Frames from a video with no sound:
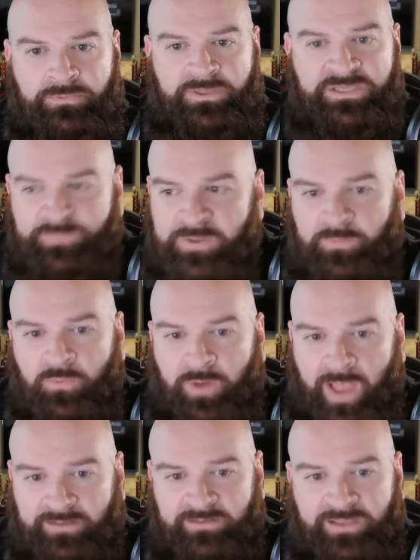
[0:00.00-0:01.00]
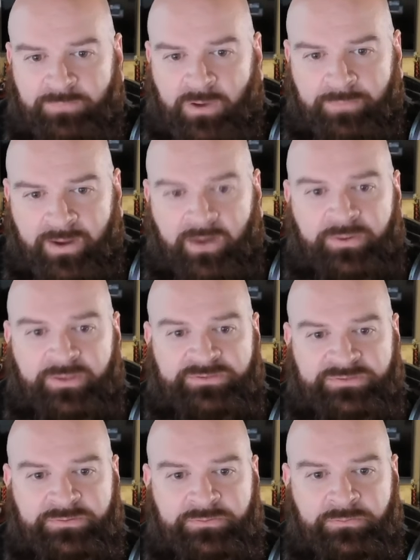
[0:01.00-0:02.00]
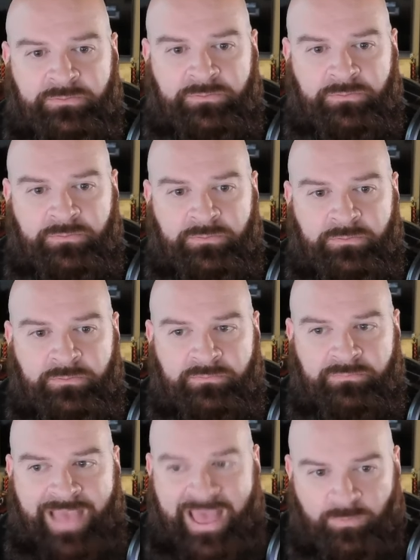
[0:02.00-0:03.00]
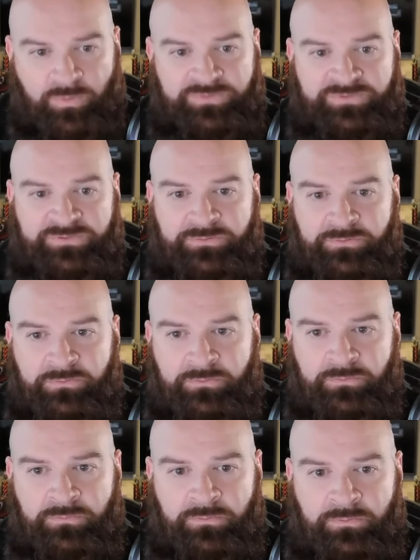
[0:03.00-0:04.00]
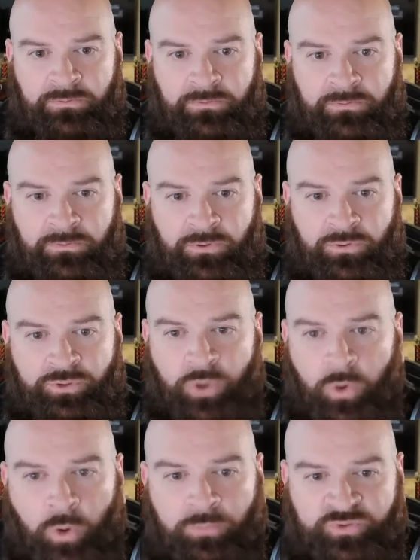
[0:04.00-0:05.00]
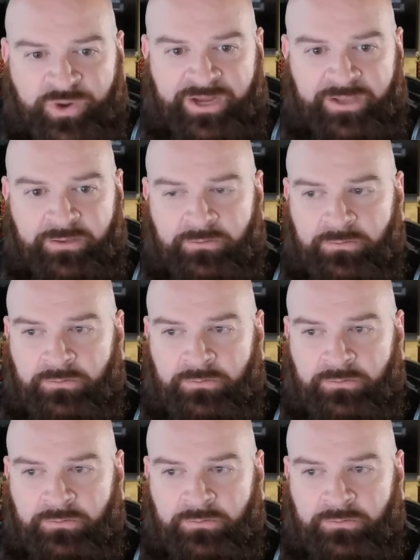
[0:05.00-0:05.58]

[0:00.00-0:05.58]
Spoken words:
These people were acting like barbarians. Animals. No home training.